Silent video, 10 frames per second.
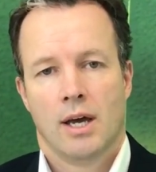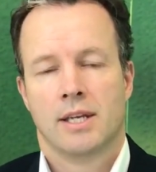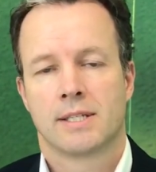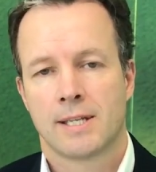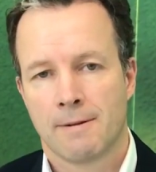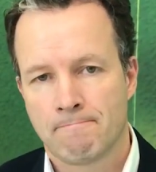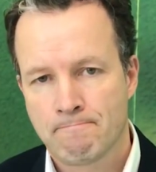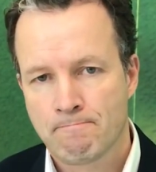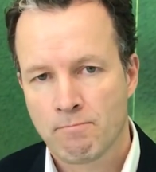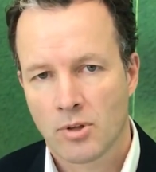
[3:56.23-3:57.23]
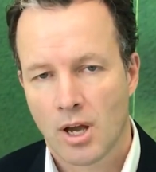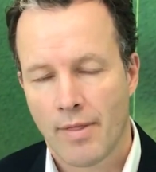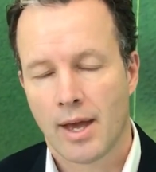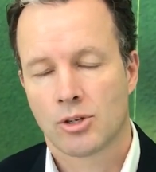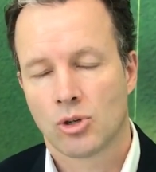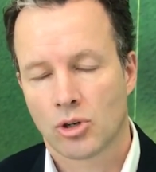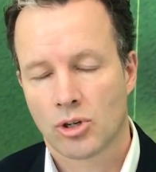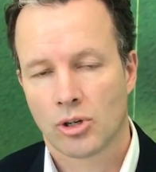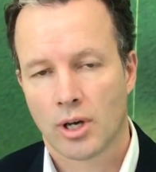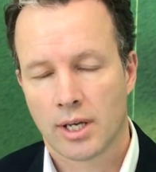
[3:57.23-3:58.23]
instead. And that took
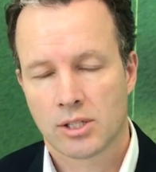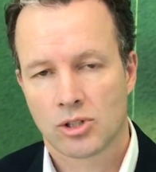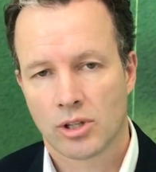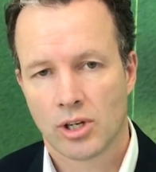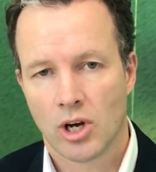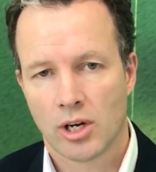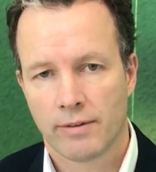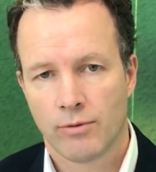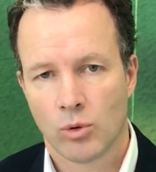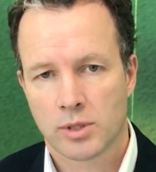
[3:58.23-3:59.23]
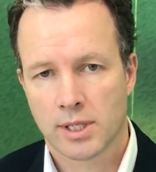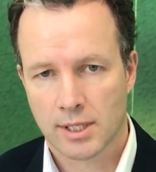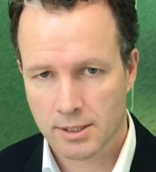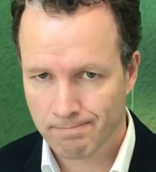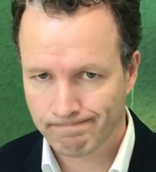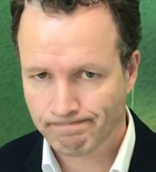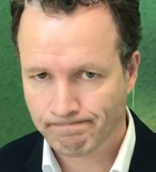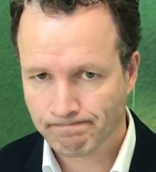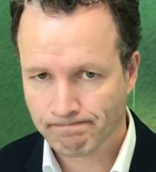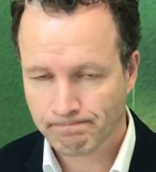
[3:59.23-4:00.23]
us to the 94.6.
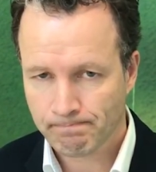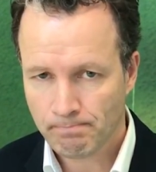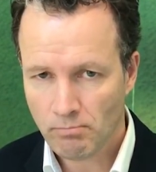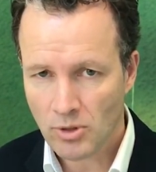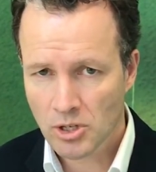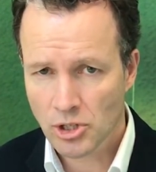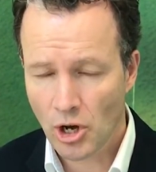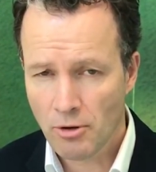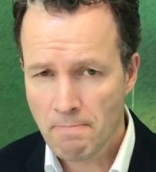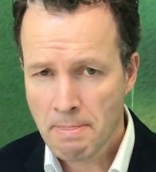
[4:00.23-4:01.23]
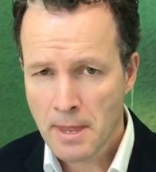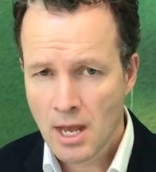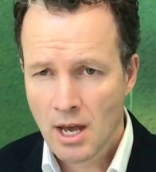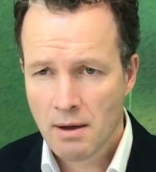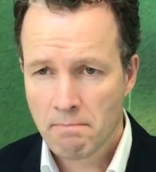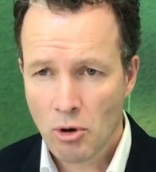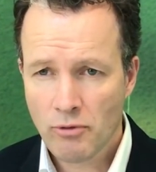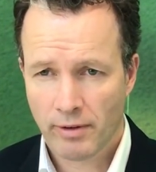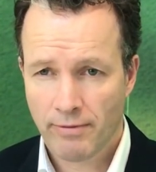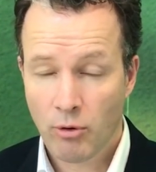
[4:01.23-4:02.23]
So
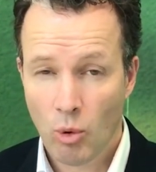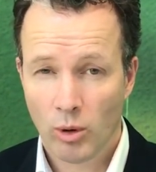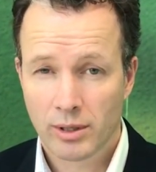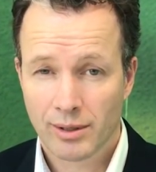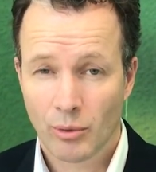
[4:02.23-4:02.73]
moving forward,